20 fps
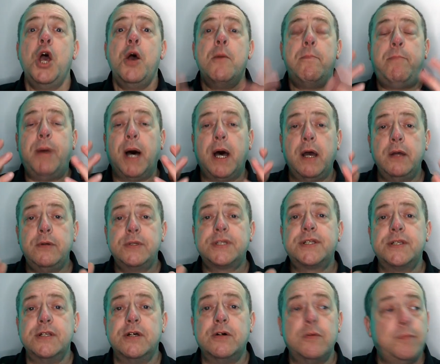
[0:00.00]

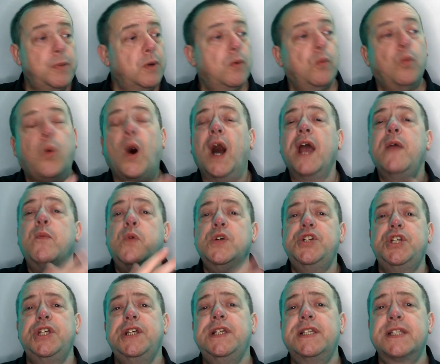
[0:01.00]
Postnup, why would
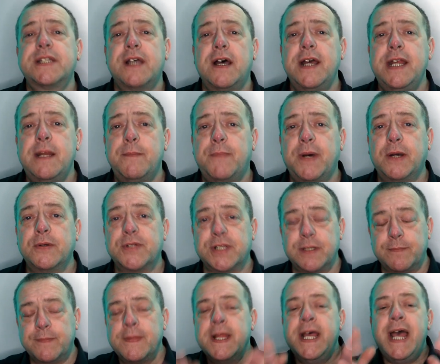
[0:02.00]
she sign a
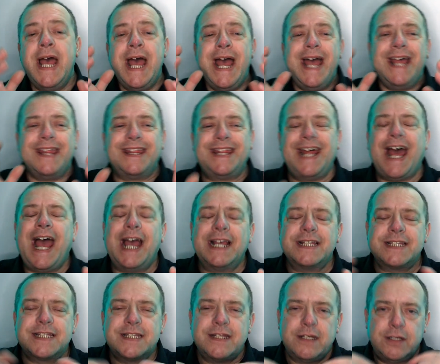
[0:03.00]
postnup?
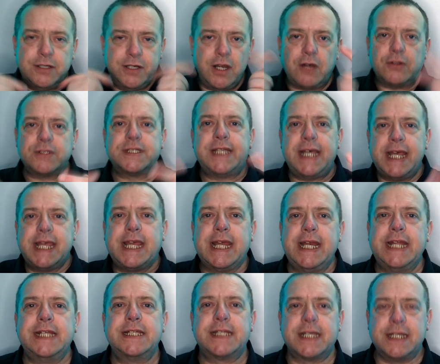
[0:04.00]
That's not taken
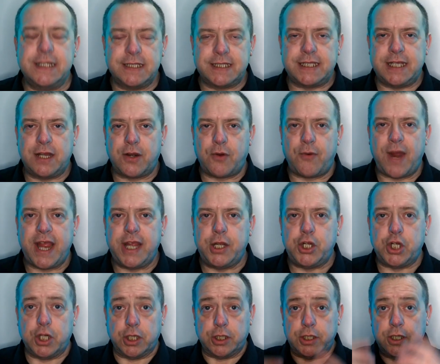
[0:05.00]
into
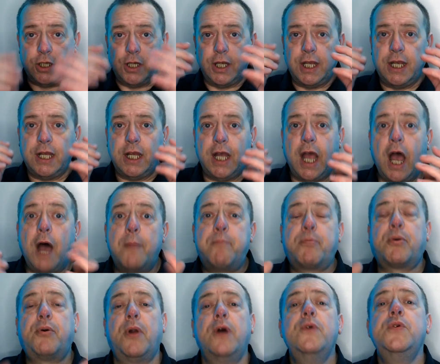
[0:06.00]
consideration
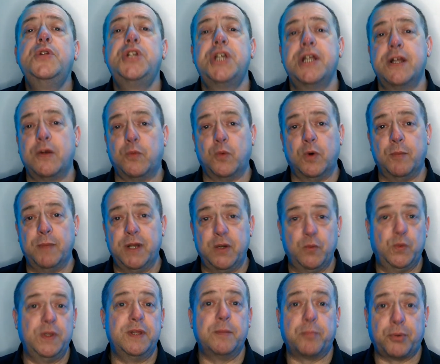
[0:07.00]
approaching a woman
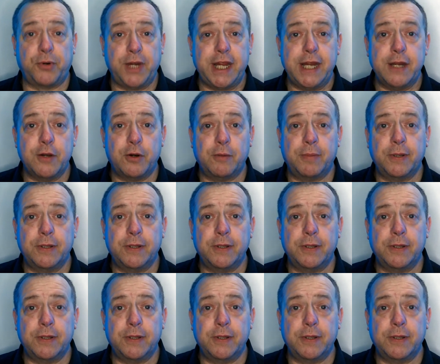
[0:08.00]
with a prenup.